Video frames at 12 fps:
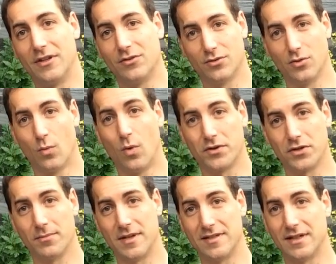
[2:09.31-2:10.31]
into your
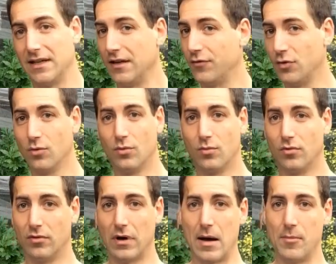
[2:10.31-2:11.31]
water basically, if your
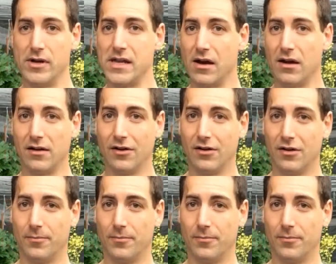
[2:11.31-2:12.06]
ammonia uh,